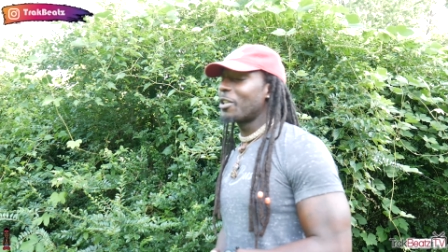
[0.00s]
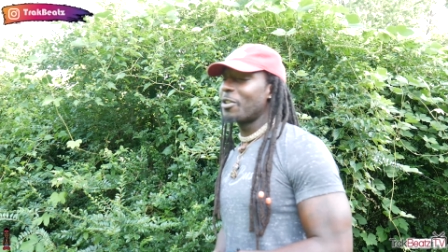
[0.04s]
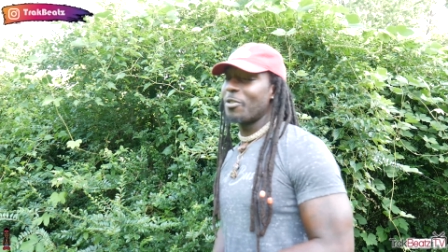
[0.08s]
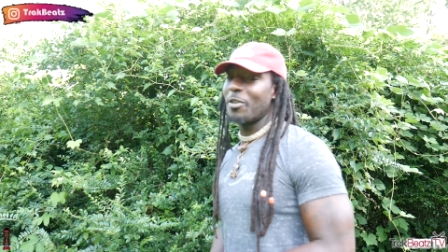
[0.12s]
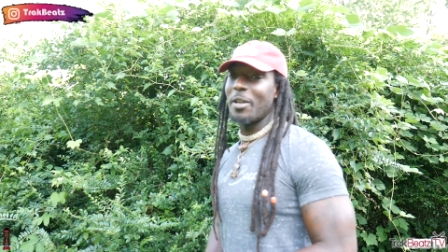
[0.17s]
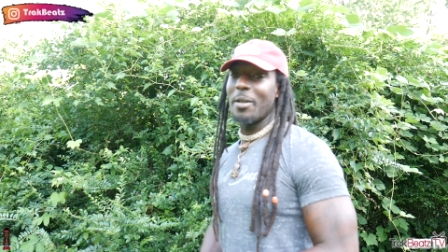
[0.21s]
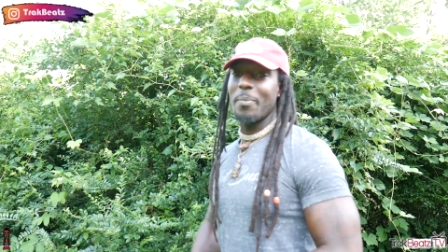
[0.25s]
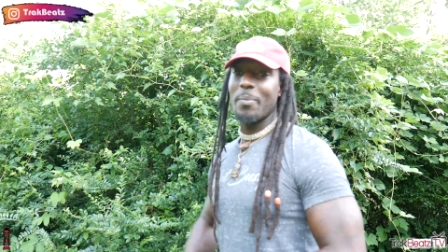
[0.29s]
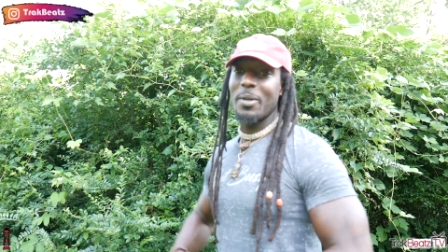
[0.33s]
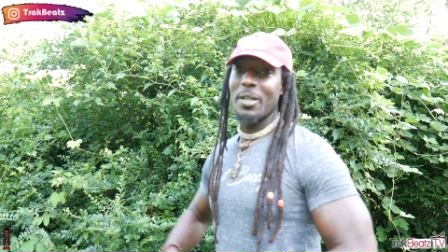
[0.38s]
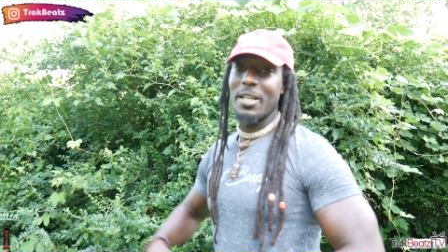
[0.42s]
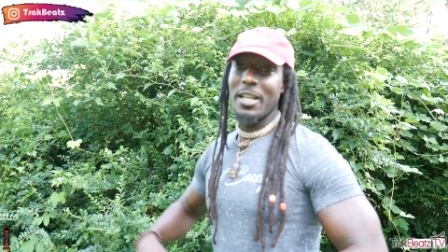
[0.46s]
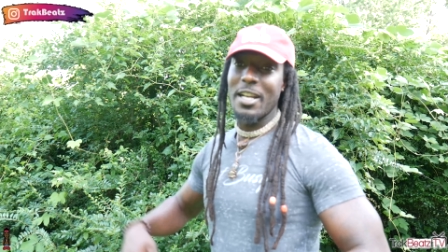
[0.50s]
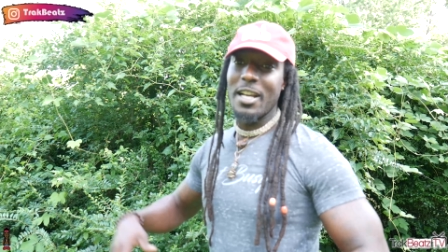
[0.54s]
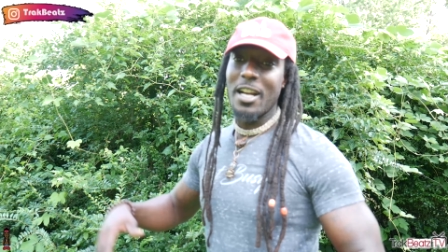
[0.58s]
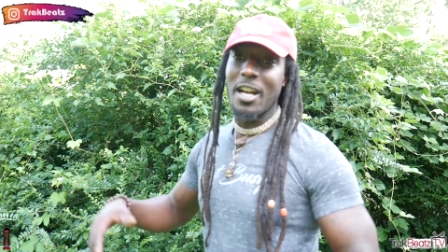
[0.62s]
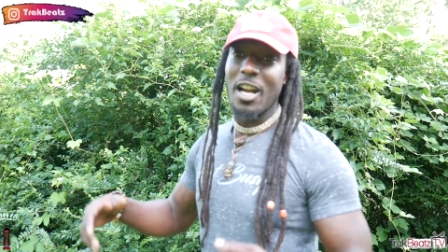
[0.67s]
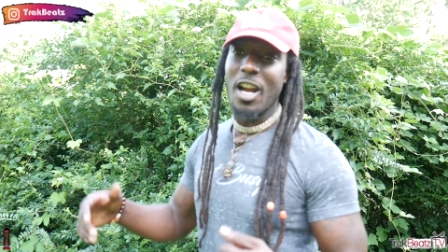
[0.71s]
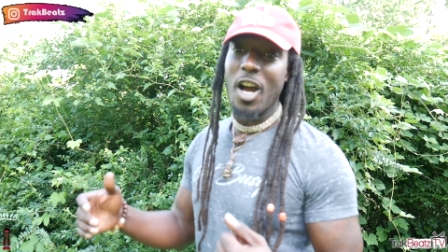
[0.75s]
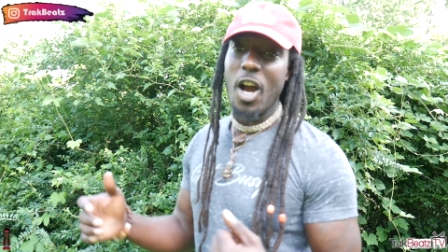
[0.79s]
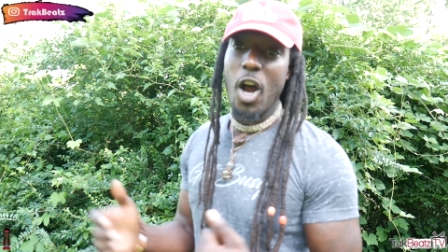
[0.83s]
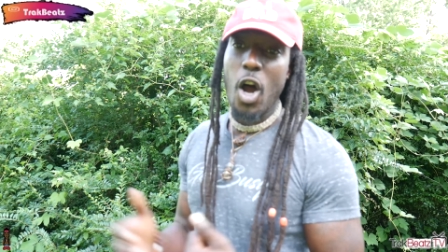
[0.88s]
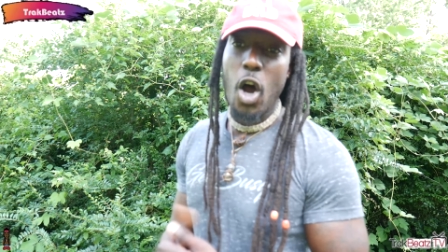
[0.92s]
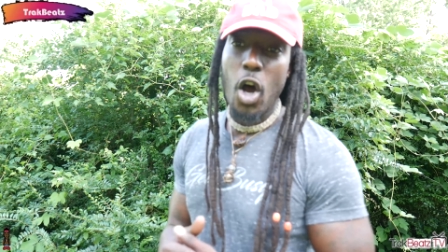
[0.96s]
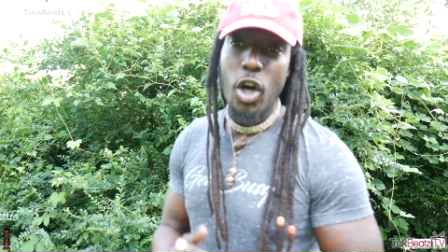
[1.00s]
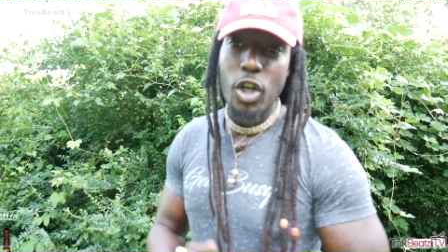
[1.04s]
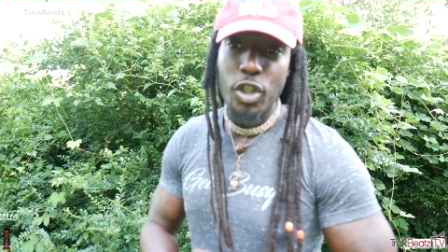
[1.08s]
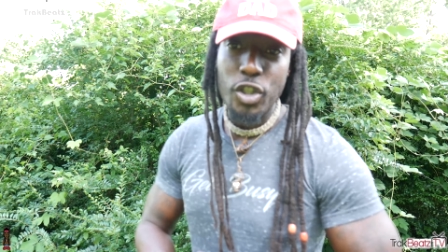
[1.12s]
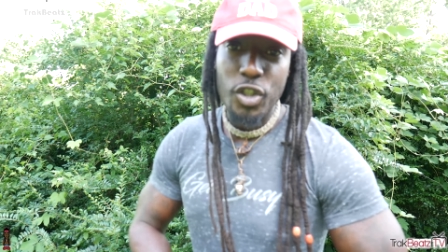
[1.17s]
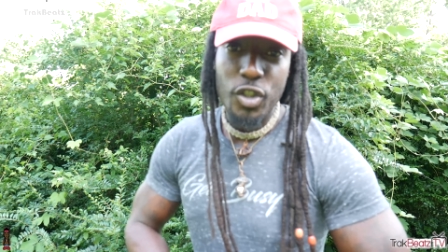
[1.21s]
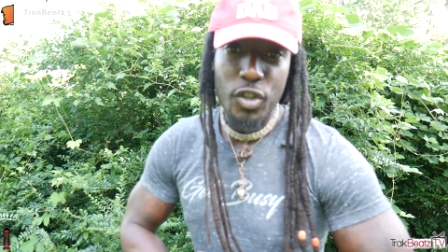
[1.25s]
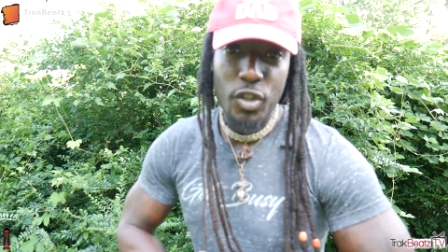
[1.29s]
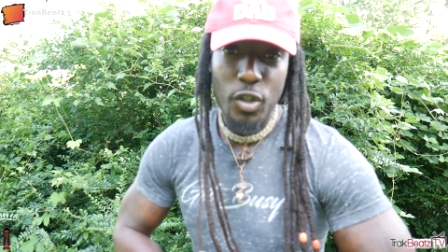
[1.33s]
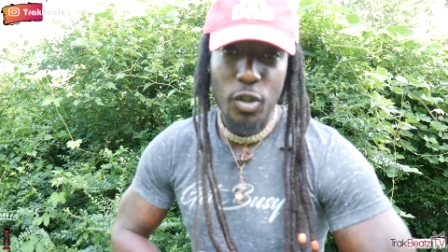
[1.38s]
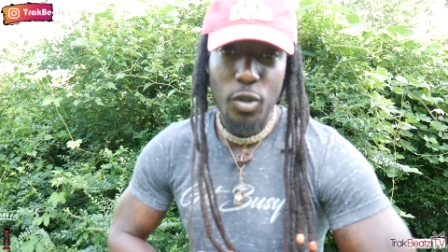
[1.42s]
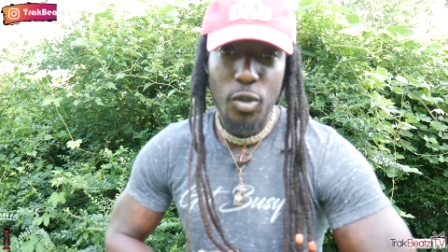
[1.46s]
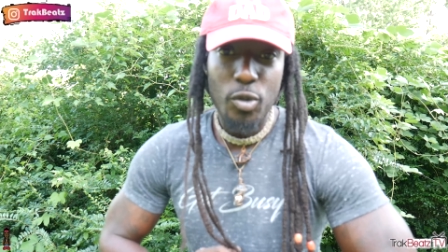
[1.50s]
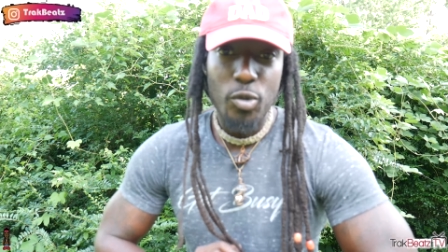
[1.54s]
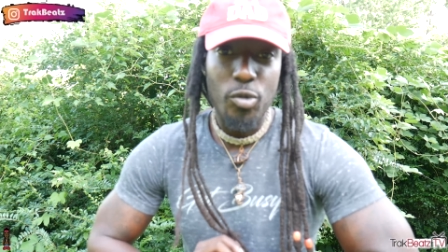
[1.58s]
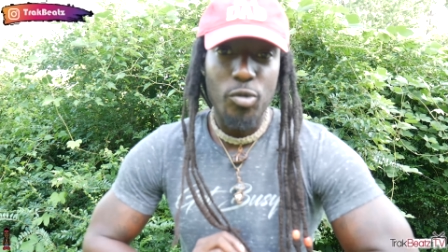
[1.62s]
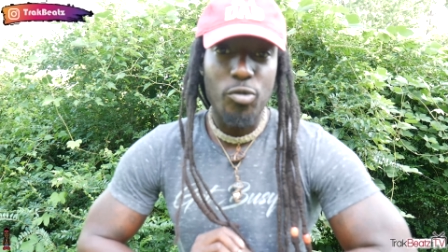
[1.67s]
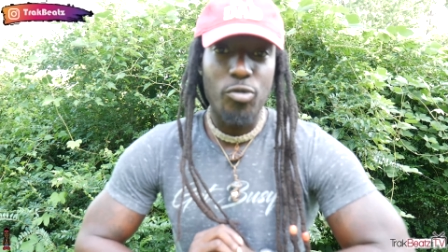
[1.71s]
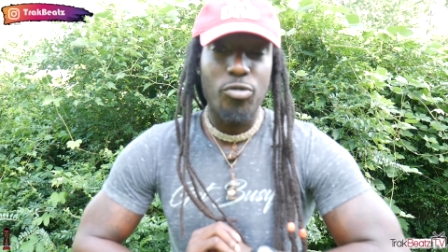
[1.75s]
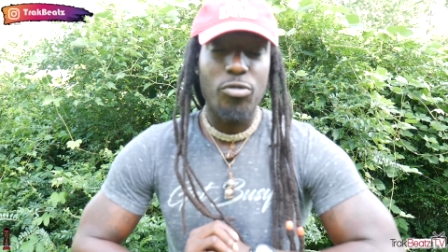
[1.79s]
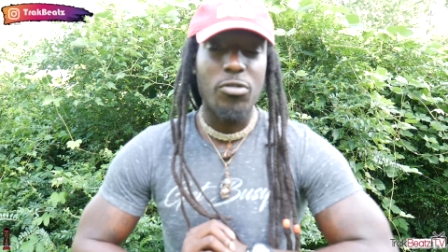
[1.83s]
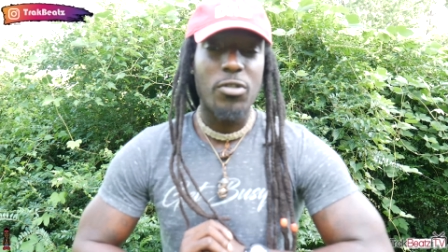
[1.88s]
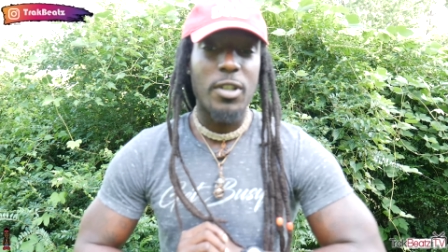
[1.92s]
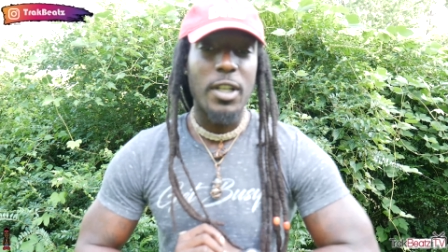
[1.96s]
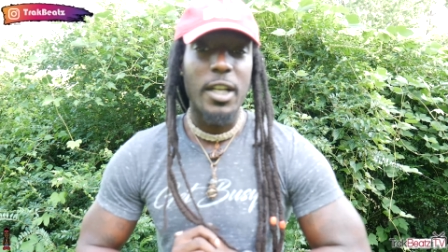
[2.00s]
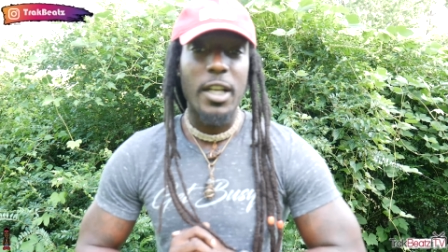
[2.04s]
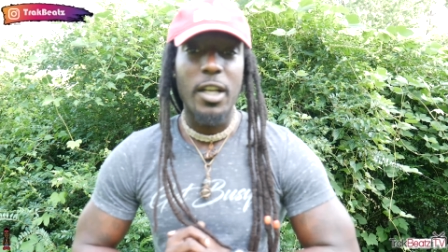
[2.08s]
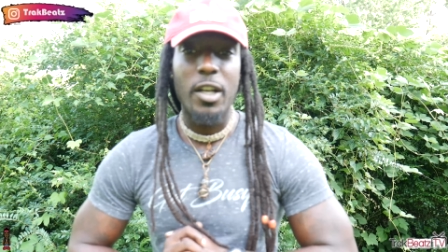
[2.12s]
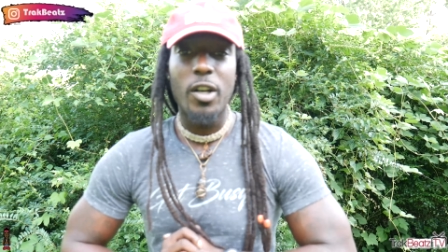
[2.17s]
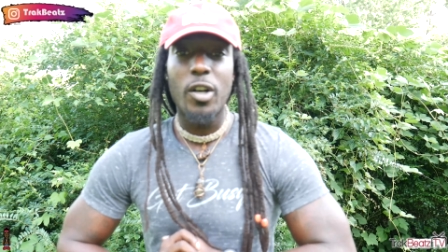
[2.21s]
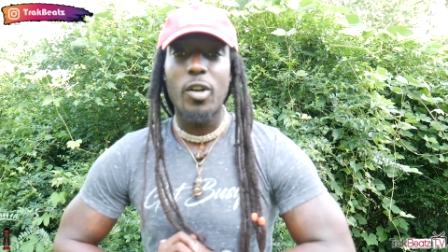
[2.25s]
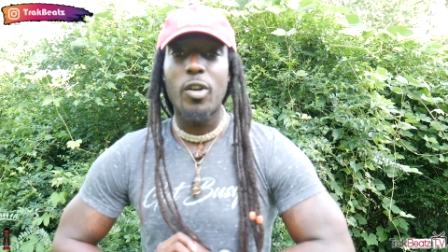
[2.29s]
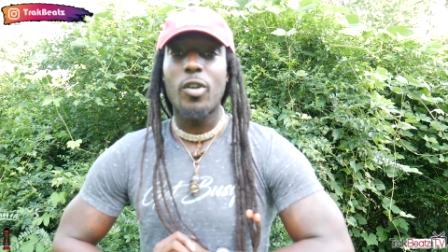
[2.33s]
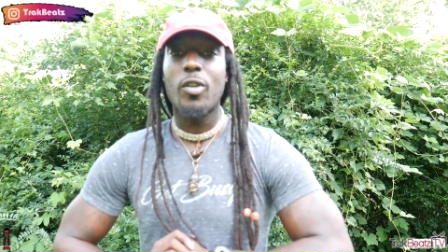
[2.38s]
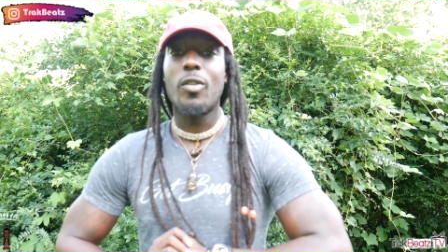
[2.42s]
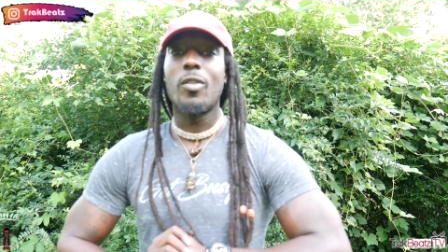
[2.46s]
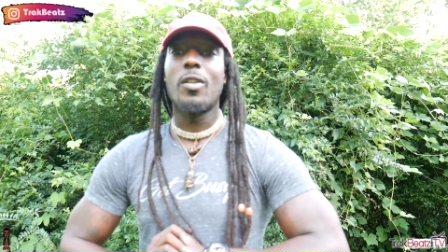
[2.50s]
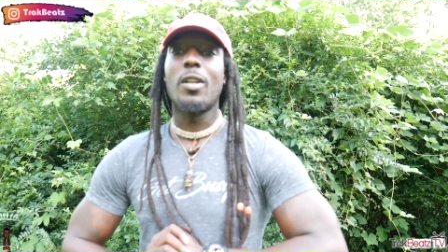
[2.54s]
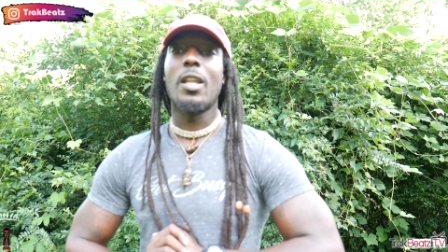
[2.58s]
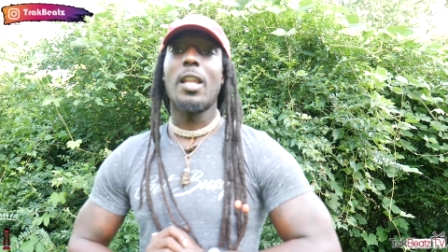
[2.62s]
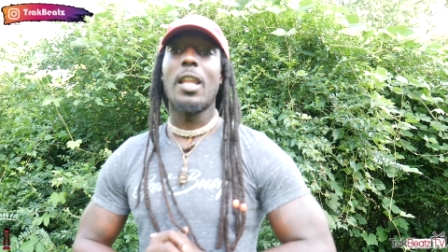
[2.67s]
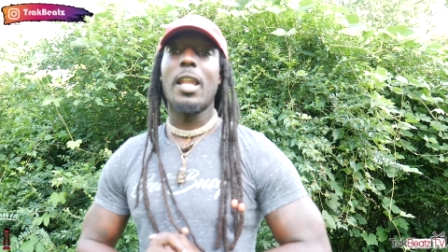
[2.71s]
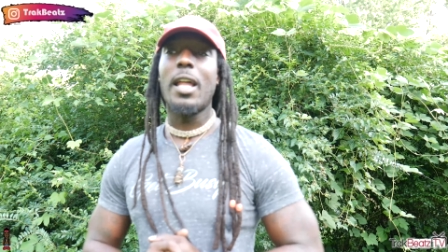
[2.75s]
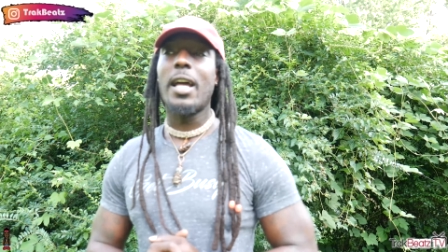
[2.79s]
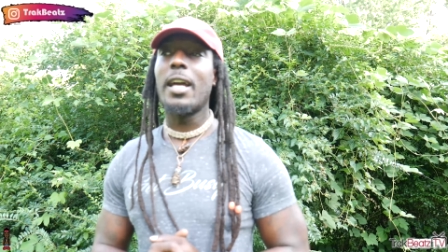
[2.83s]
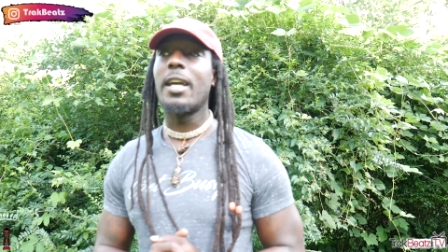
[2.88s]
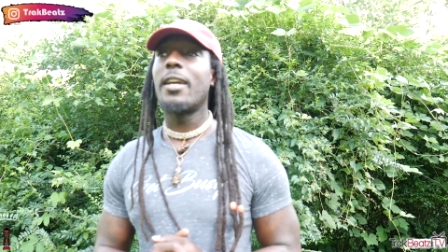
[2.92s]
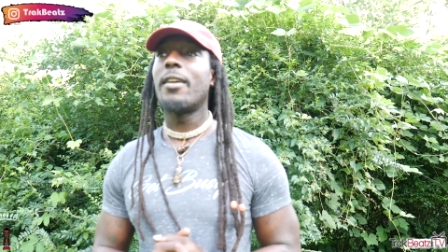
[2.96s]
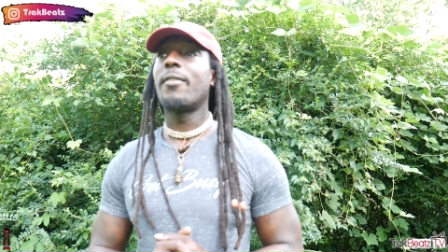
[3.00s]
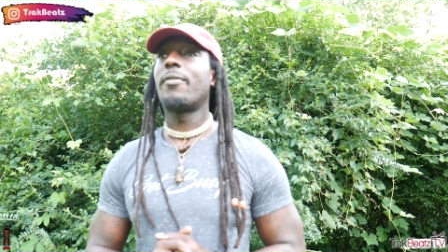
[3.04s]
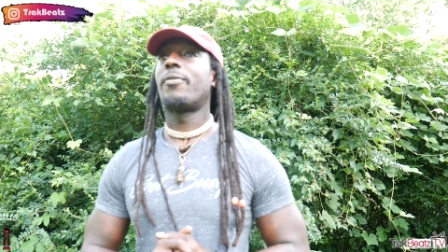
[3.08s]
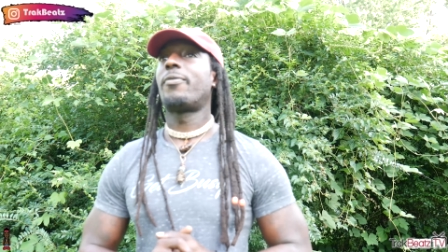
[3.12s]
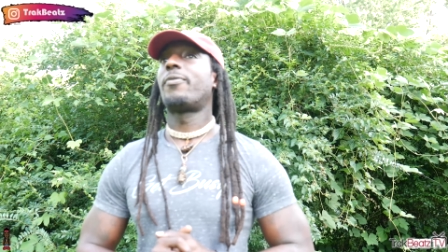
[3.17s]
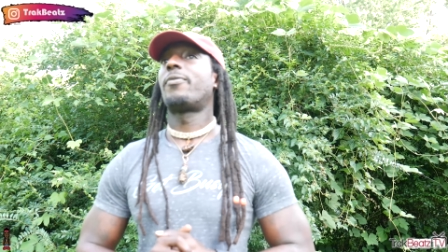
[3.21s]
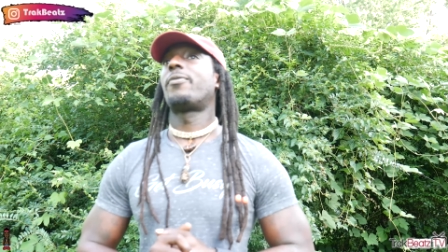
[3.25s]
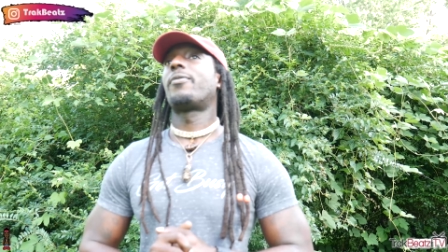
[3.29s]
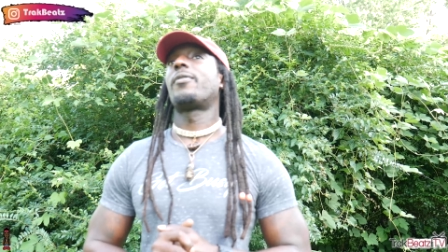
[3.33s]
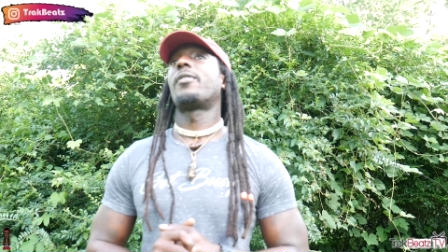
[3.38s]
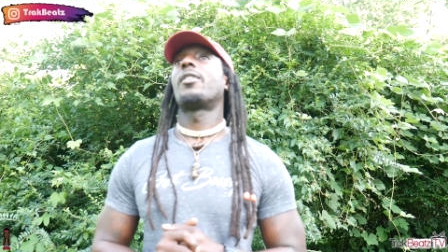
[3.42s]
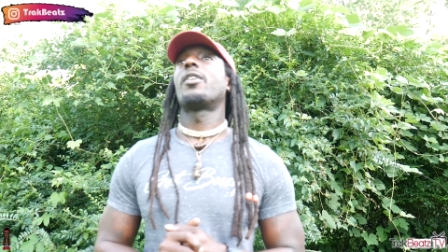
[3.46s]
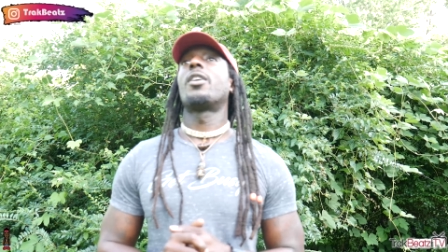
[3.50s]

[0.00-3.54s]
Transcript: degree, but they are also real life.